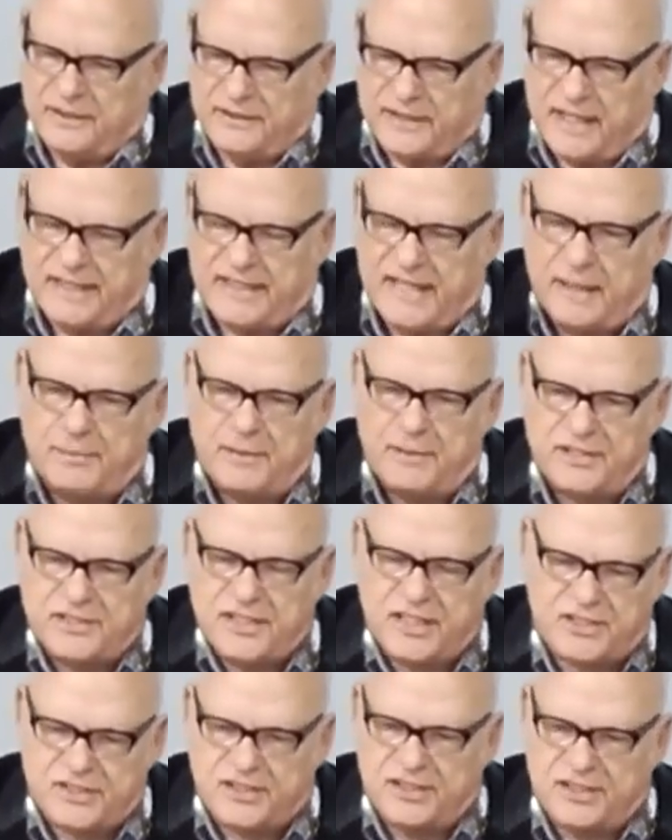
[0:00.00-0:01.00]
they gave me
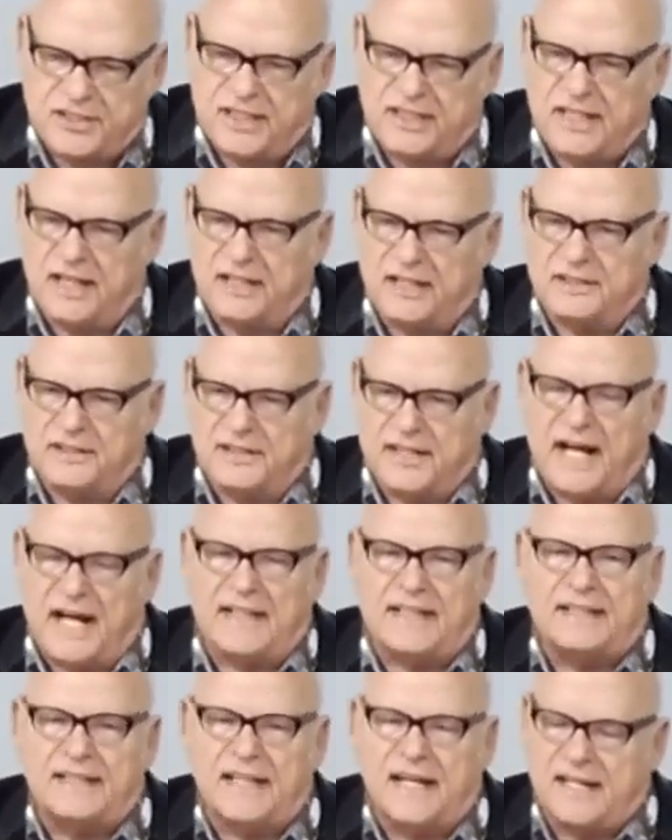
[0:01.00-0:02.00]
60,
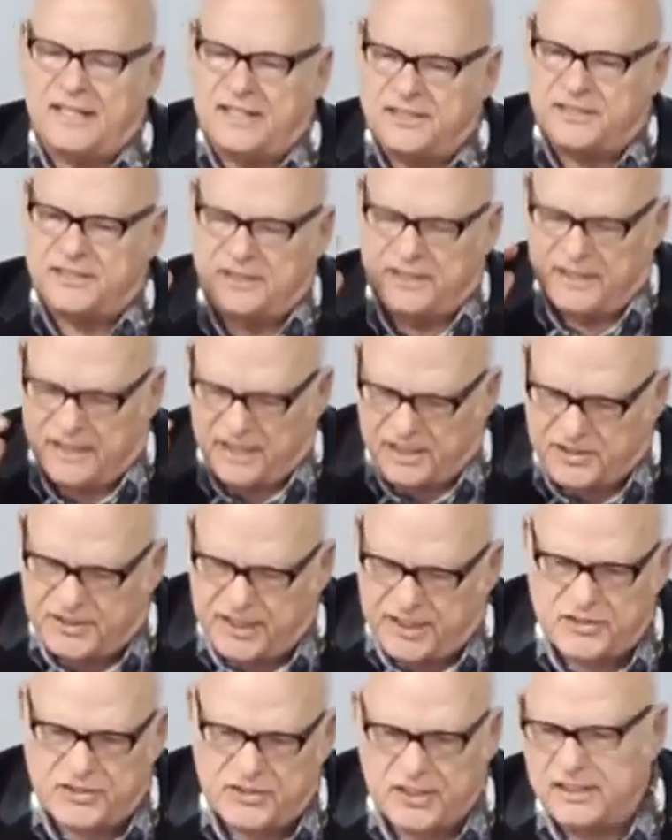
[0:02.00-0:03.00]
90 days
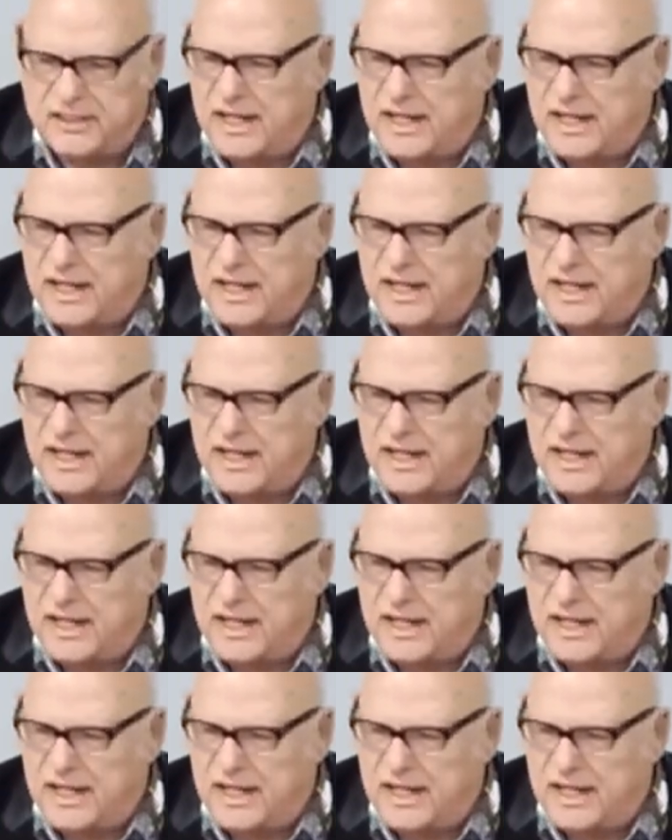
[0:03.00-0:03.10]
extension.